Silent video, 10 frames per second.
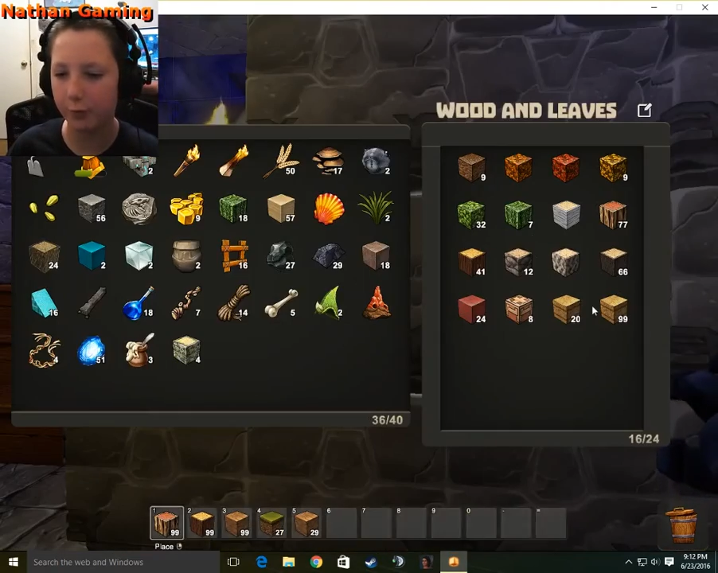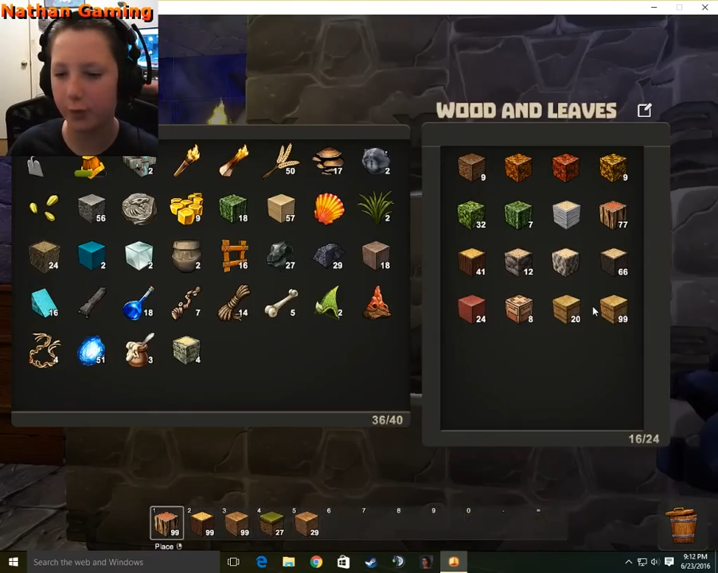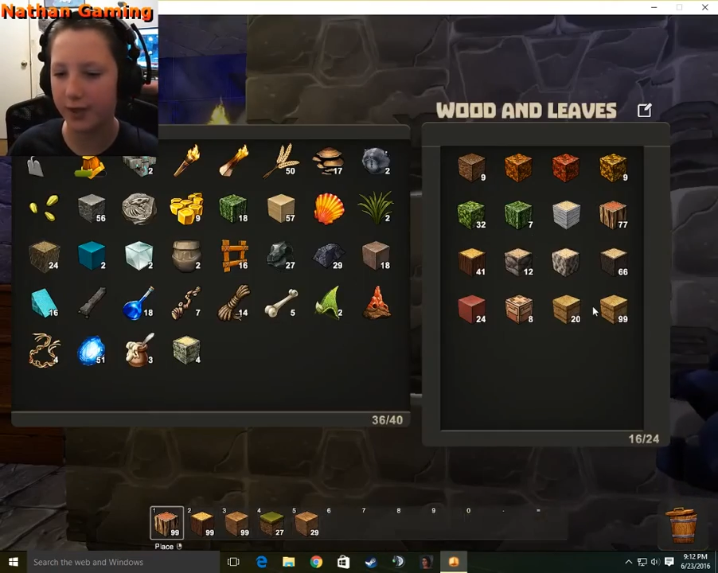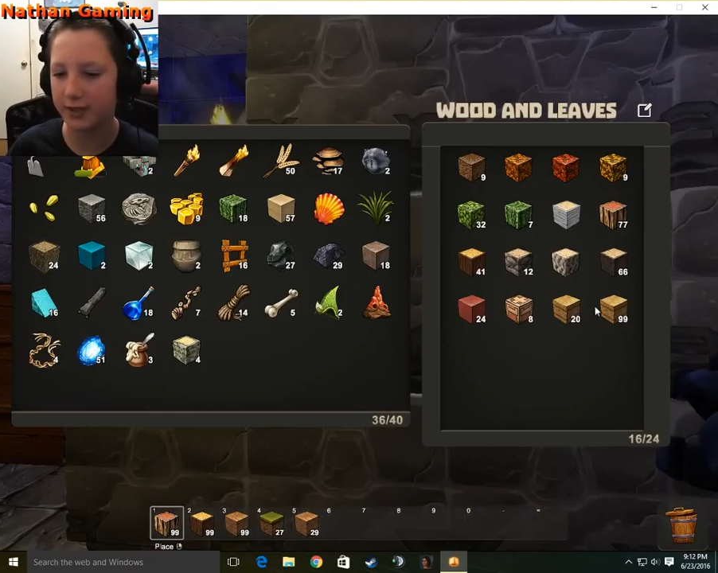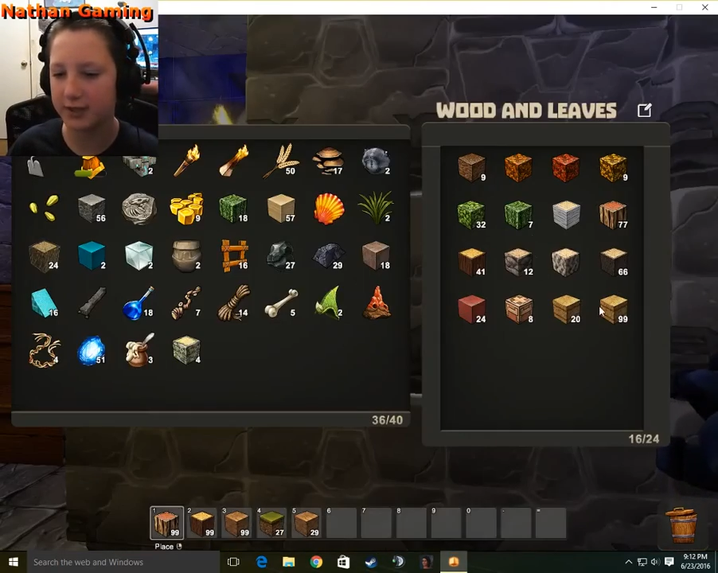
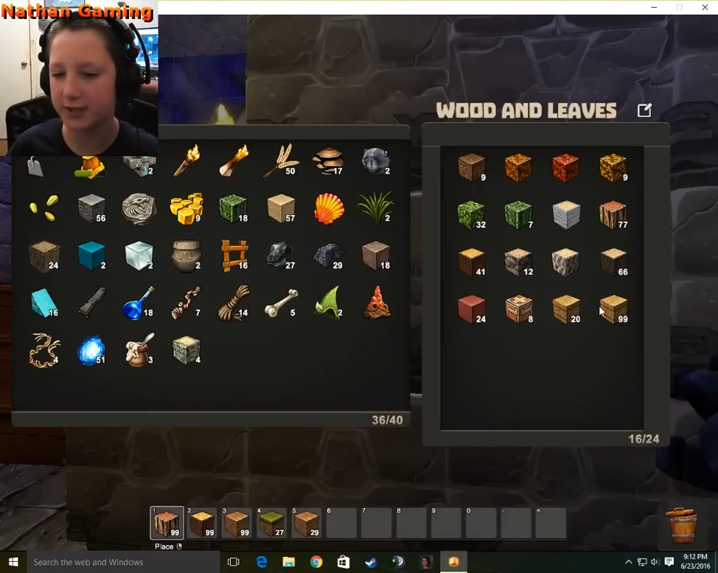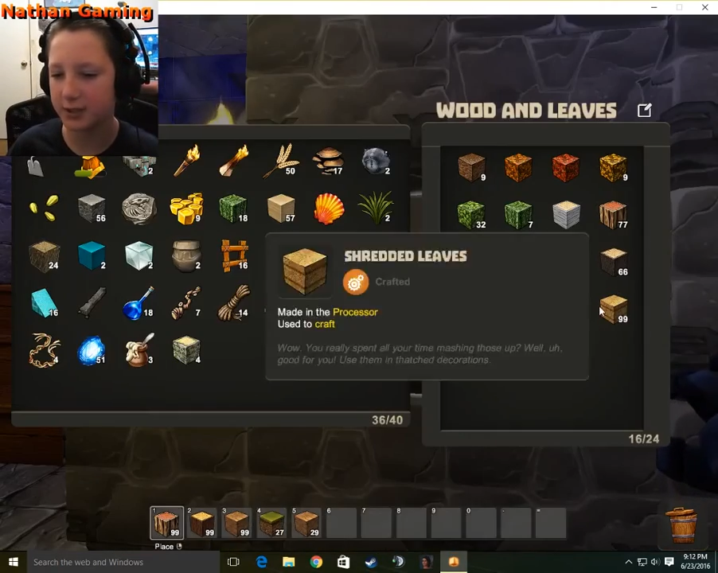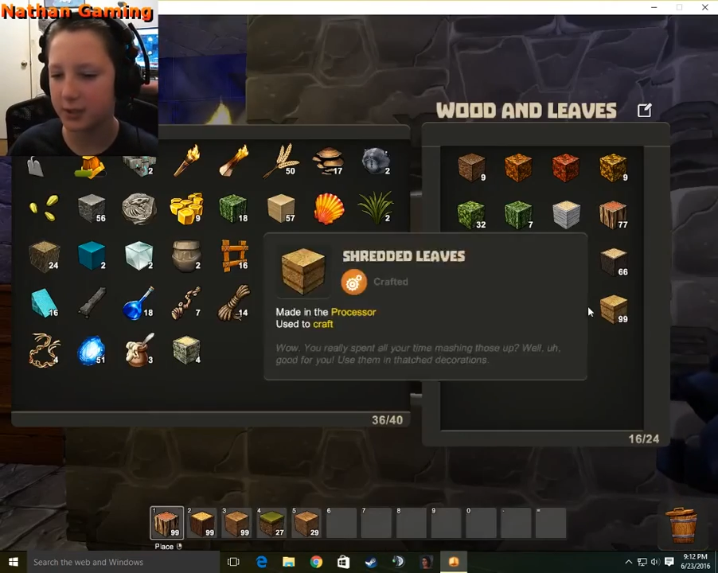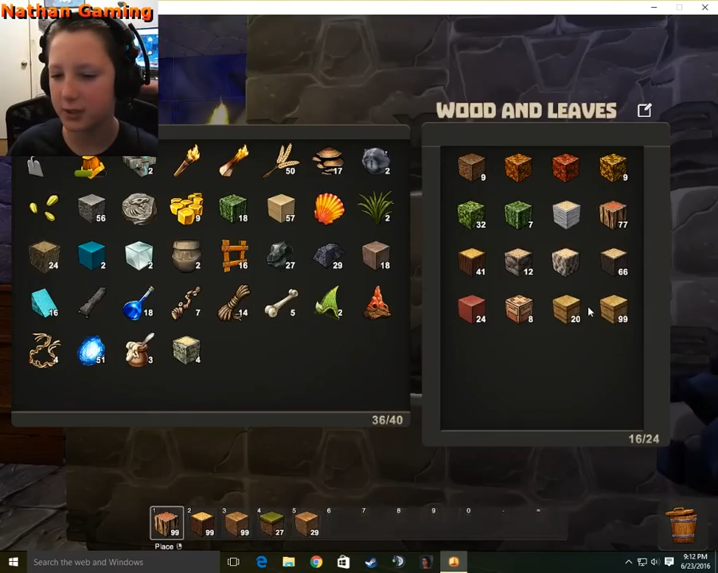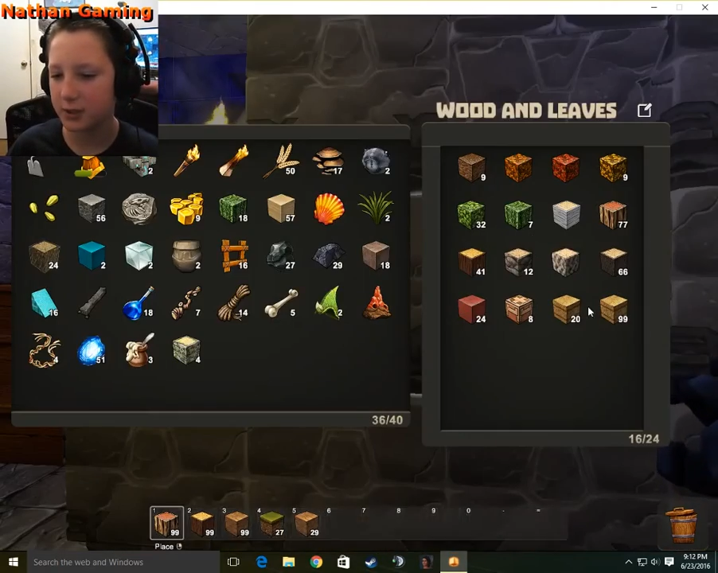rods.
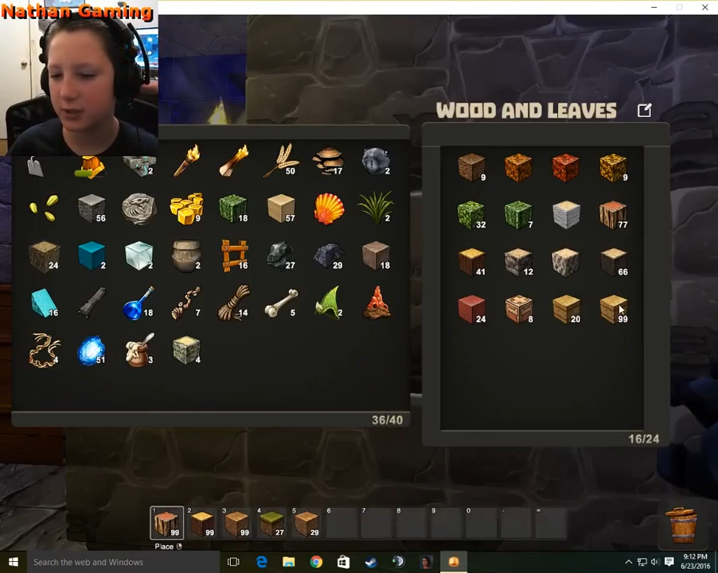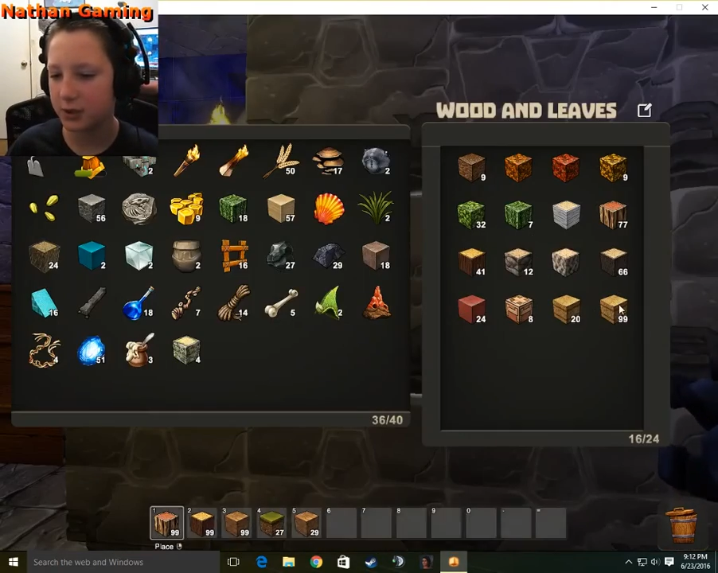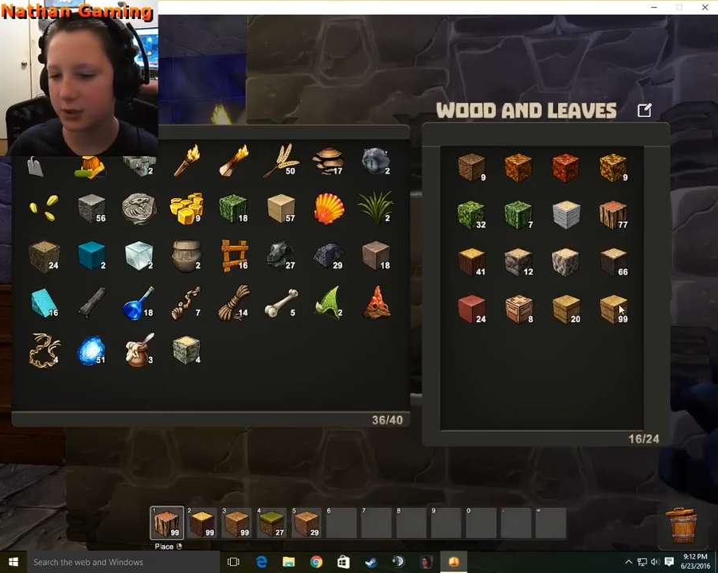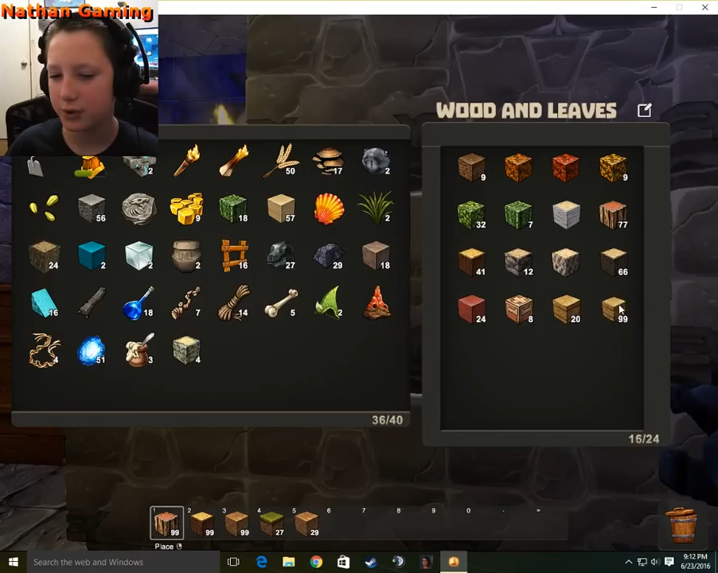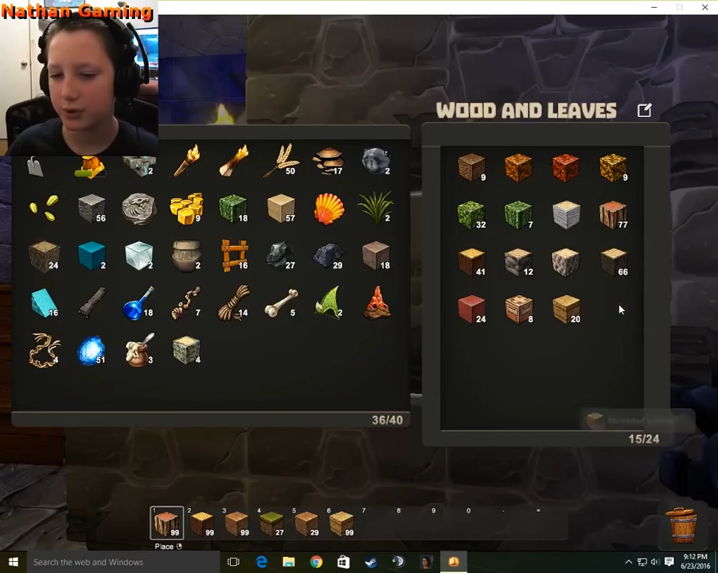
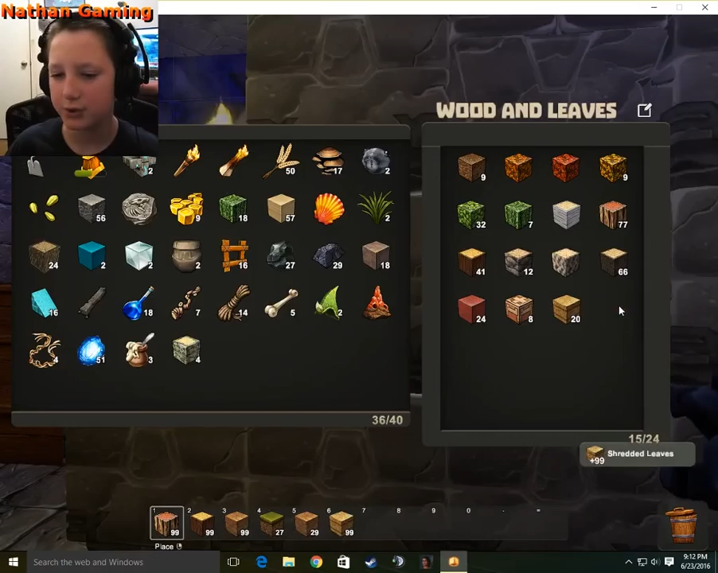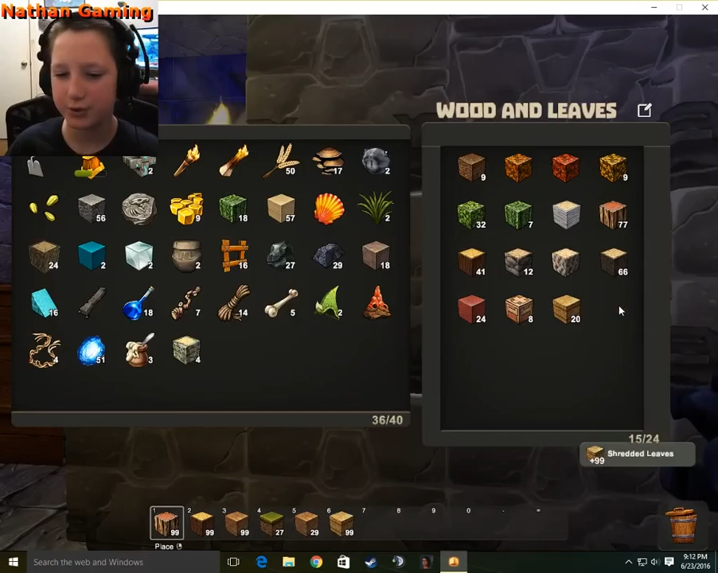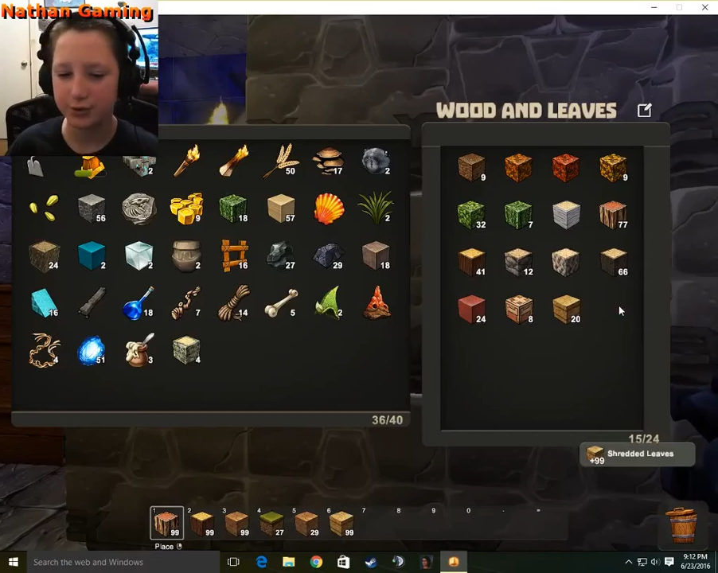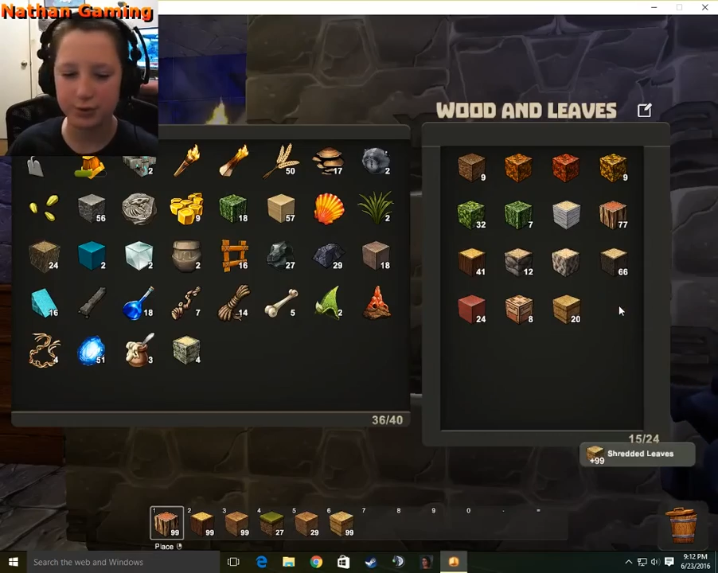So.